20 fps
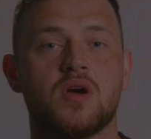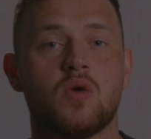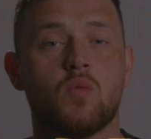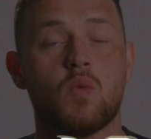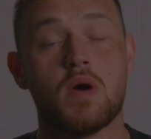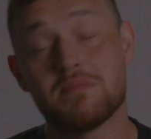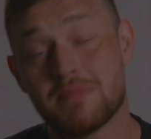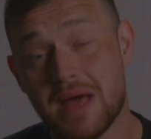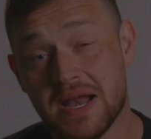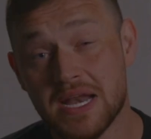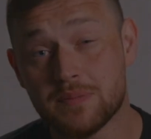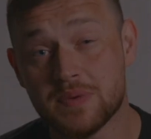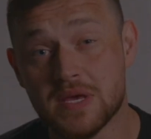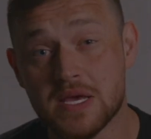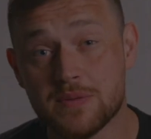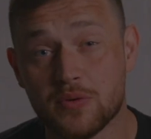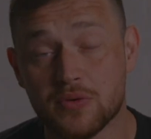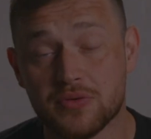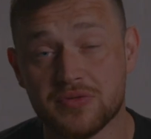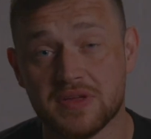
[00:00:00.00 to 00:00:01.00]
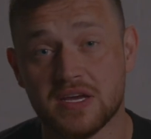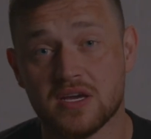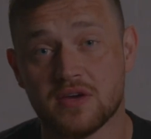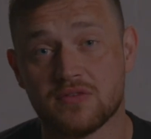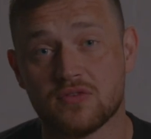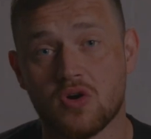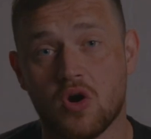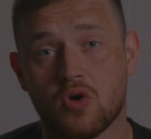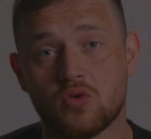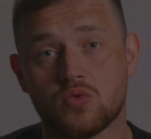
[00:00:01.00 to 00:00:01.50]
When many people think of
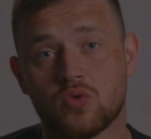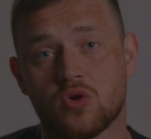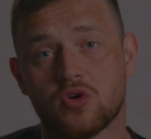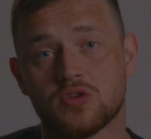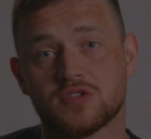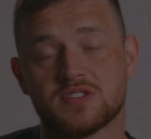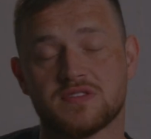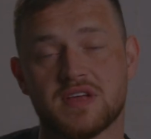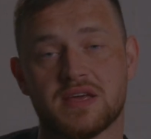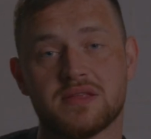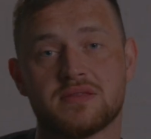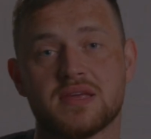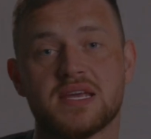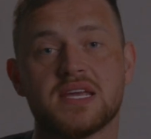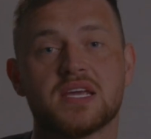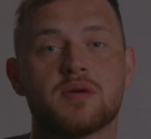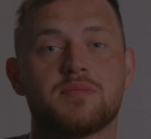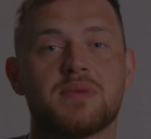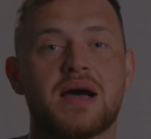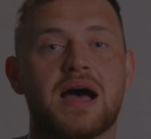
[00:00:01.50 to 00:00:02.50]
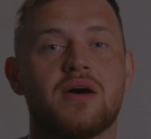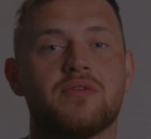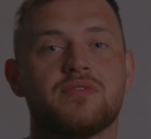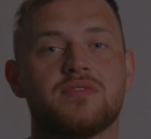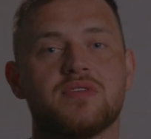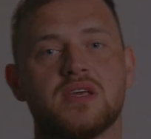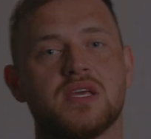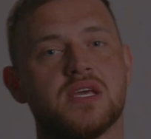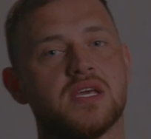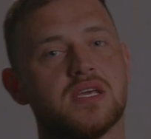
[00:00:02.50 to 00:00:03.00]
cold water, they think about
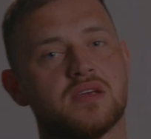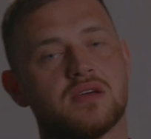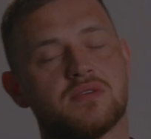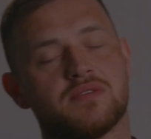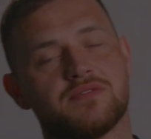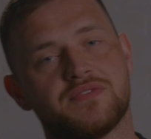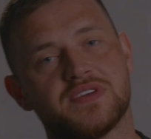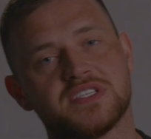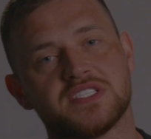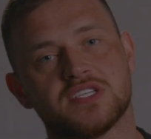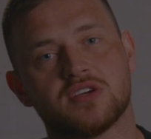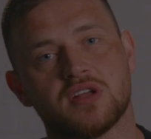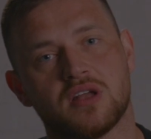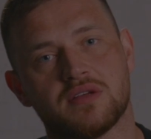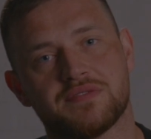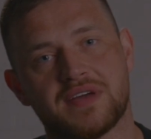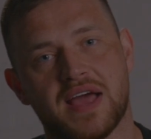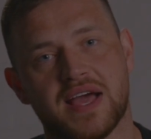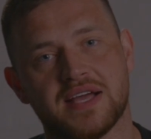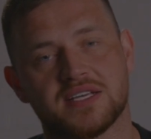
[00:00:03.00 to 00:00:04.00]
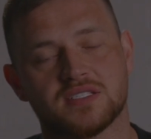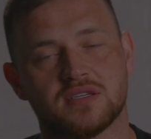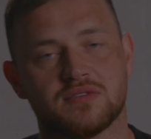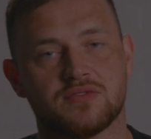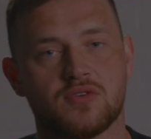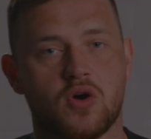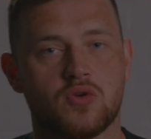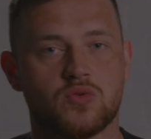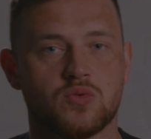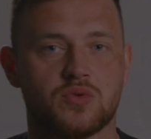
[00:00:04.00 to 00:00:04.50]
the physical effects of
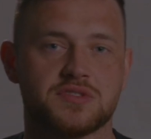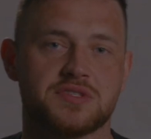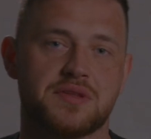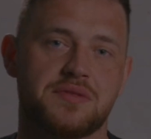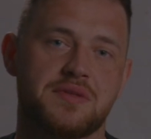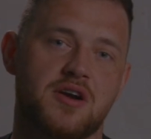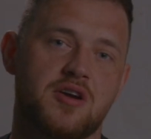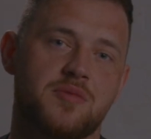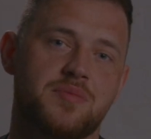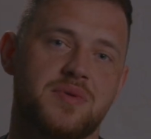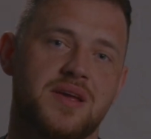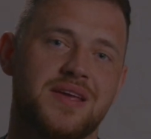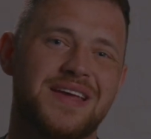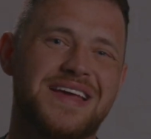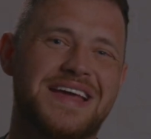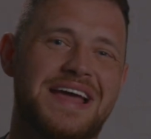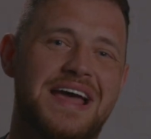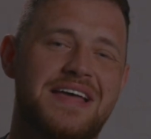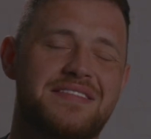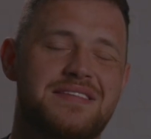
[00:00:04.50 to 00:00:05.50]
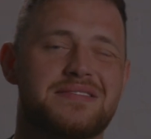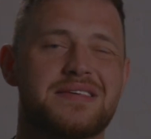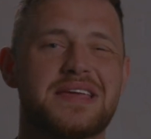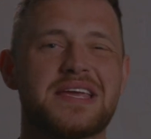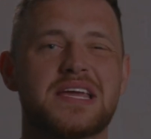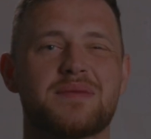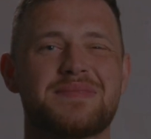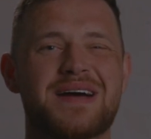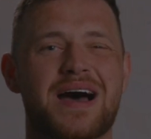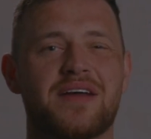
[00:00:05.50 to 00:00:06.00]
cold water therapy. They think
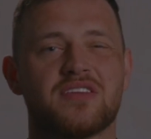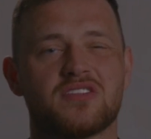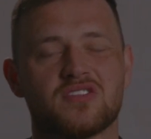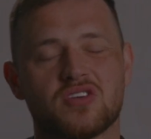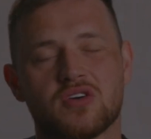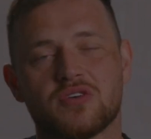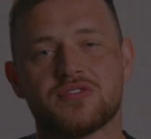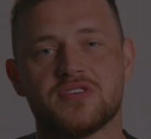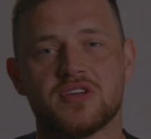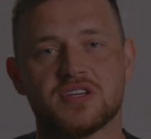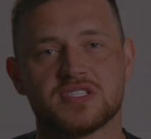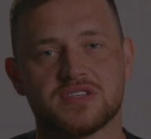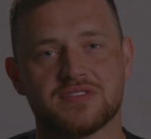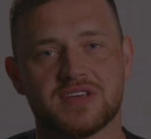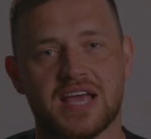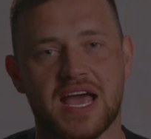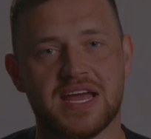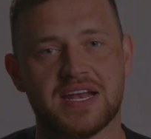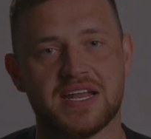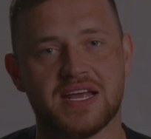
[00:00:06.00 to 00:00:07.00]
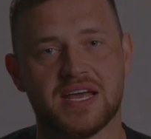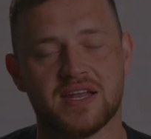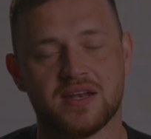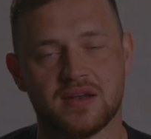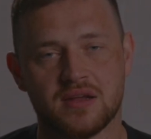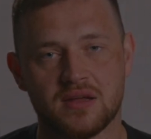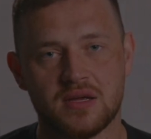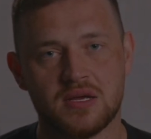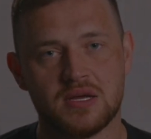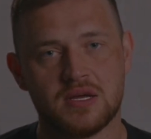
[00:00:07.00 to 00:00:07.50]
about the toughness of getting in.
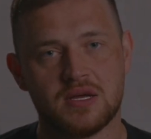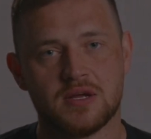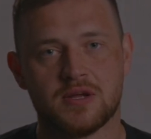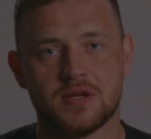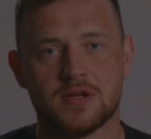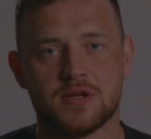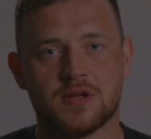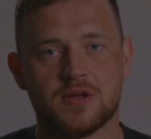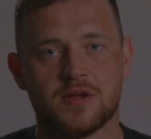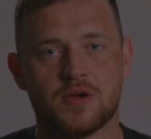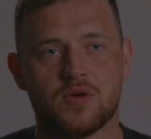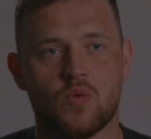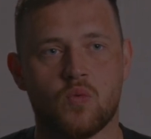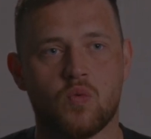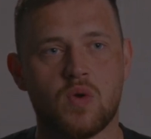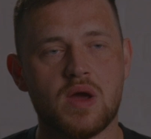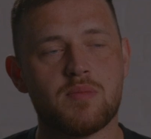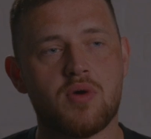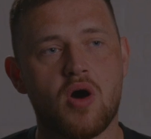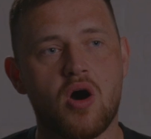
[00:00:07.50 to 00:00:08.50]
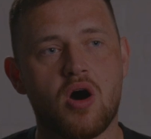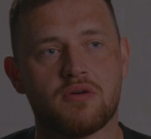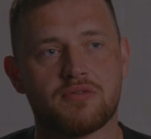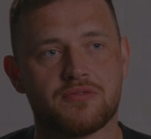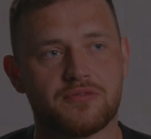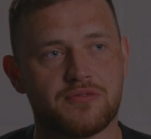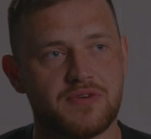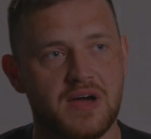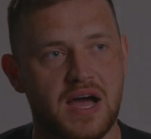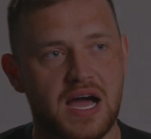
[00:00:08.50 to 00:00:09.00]
Wim
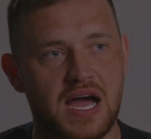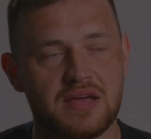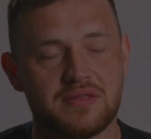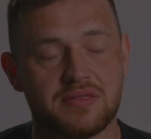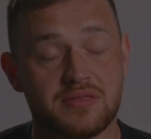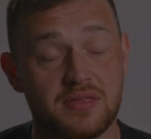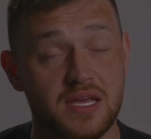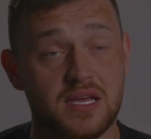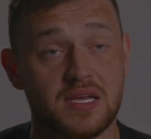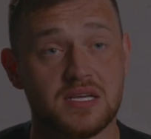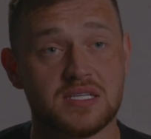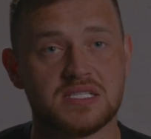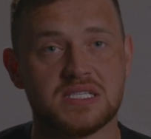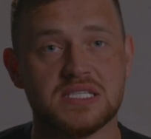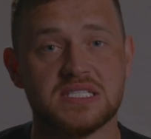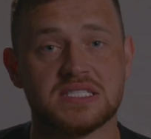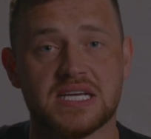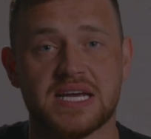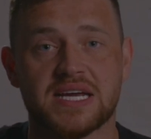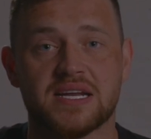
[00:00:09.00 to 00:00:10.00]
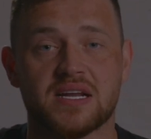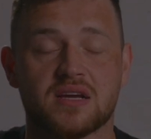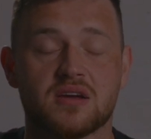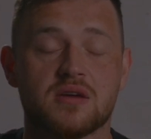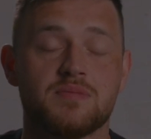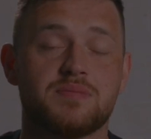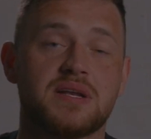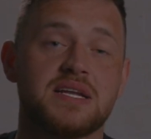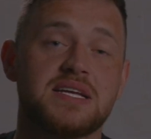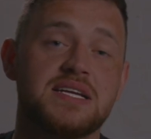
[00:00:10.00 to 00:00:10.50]
Hof, I think, sees it in a
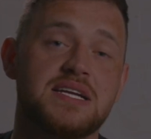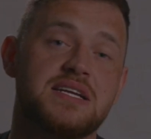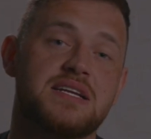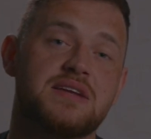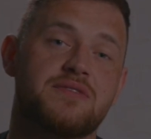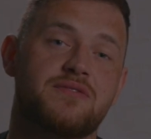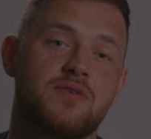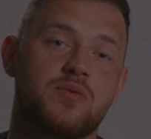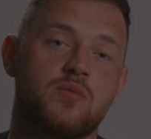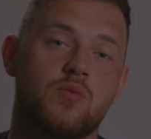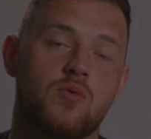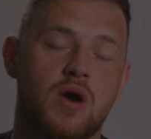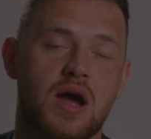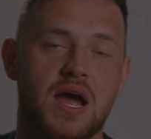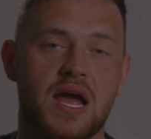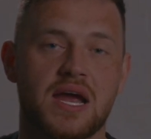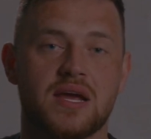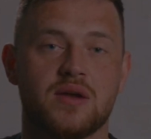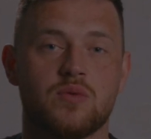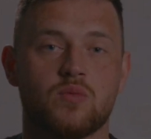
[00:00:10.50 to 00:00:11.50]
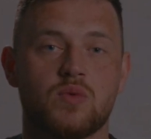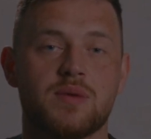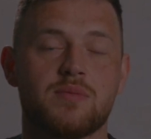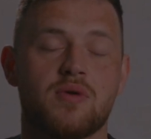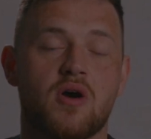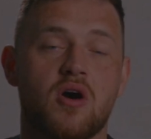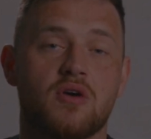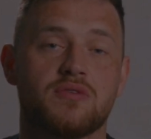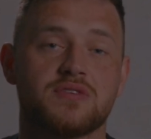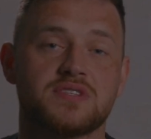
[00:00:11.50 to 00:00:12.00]
completely different way. And Wim
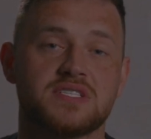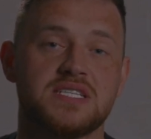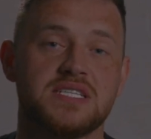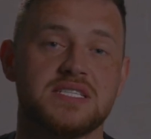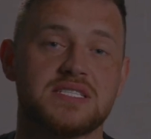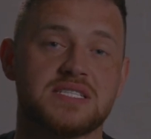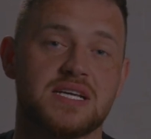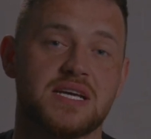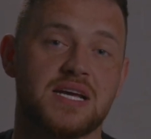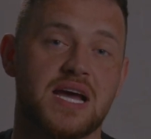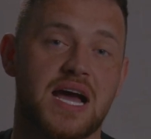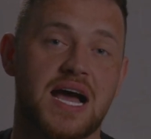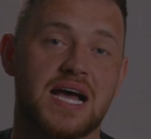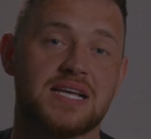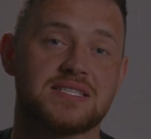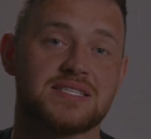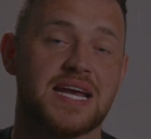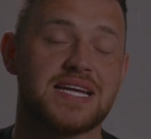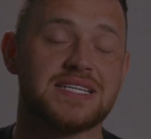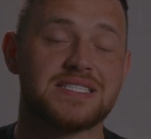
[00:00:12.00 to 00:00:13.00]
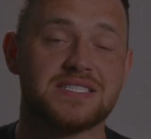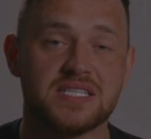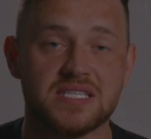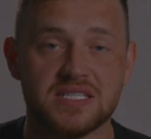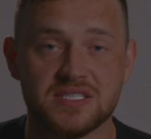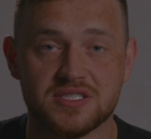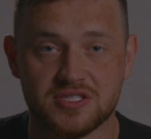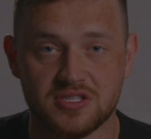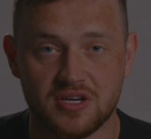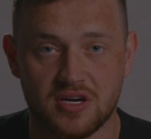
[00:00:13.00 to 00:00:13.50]
Hof sees it as a
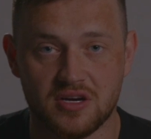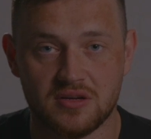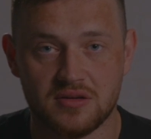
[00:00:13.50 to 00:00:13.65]
teacher